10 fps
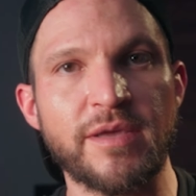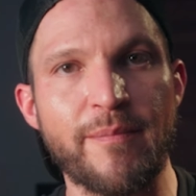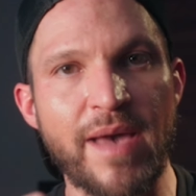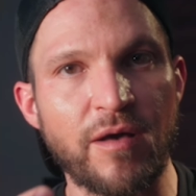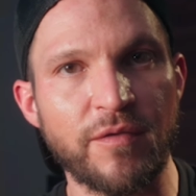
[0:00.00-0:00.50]

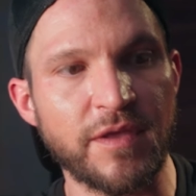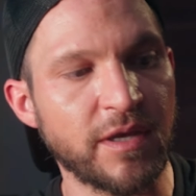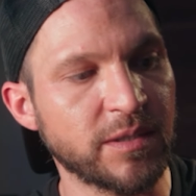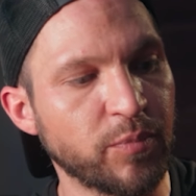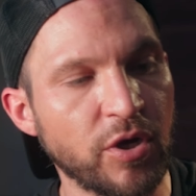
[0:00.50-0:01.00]
mount
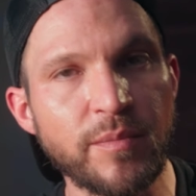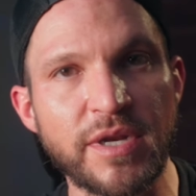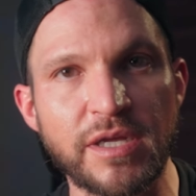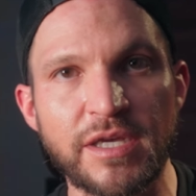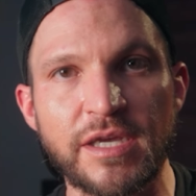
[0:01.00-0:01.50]
this
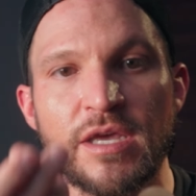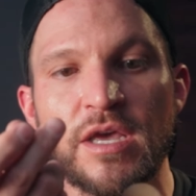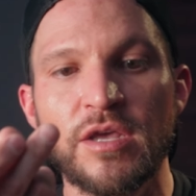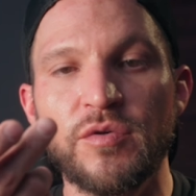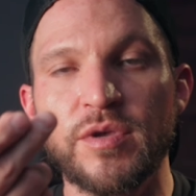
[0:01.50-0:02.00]
permanently,
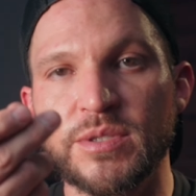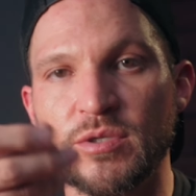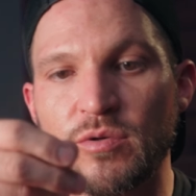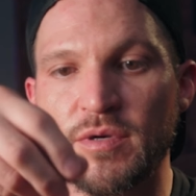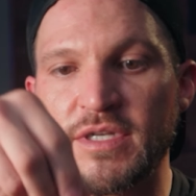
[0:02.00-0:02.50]
you can
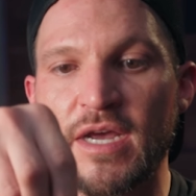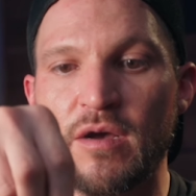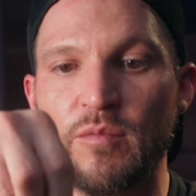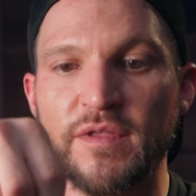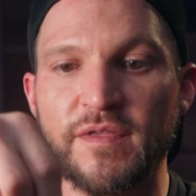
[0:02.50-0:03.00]
screw it
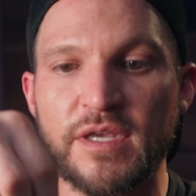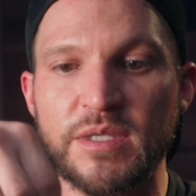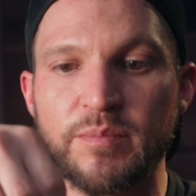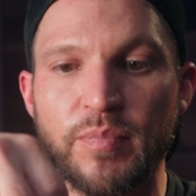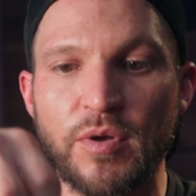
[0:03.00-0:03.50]
down with
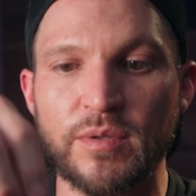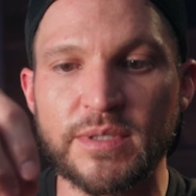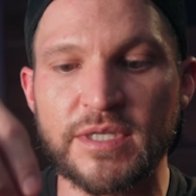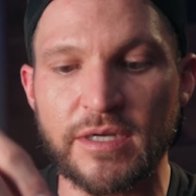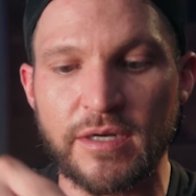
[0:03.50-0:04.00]
these
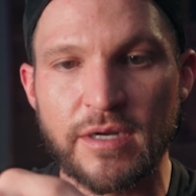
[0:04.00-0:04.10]
bolts here.